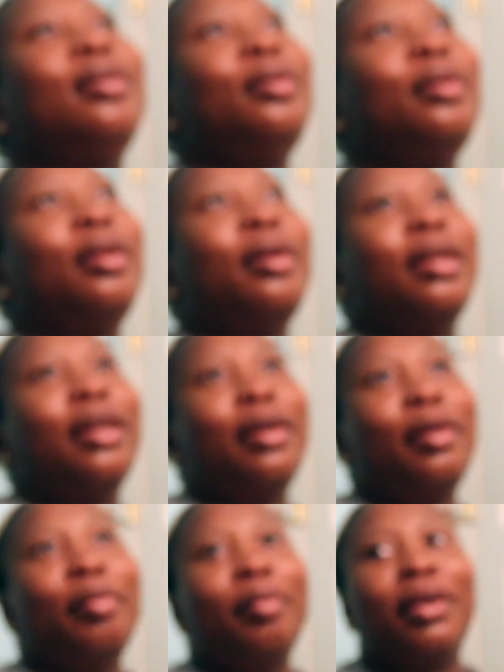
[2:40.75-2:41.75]
Oh Lord,
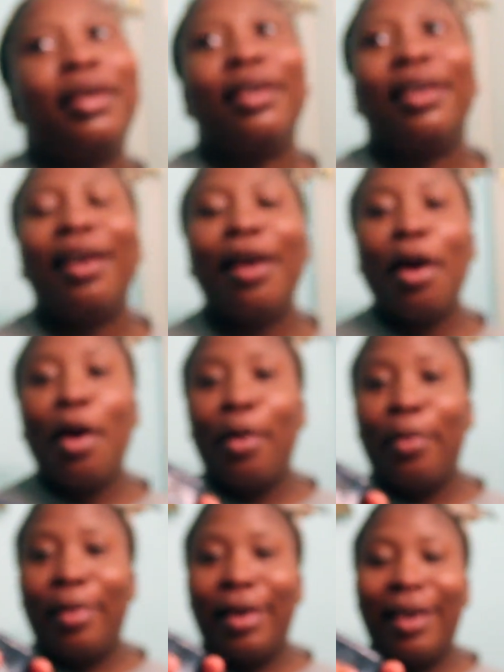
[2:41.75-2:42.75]
help me.
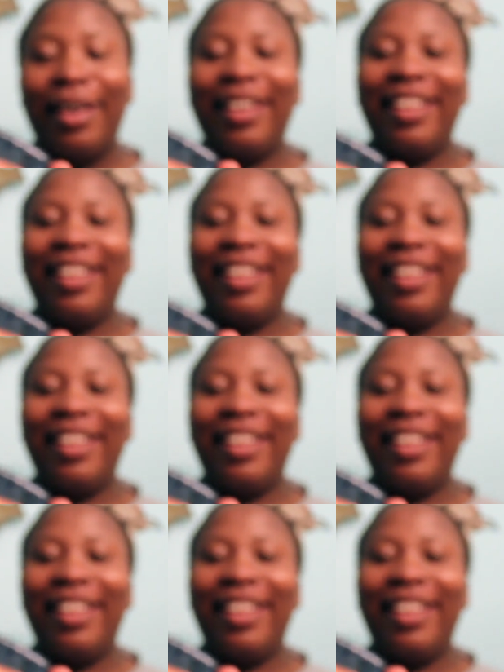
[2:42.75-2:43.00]
What?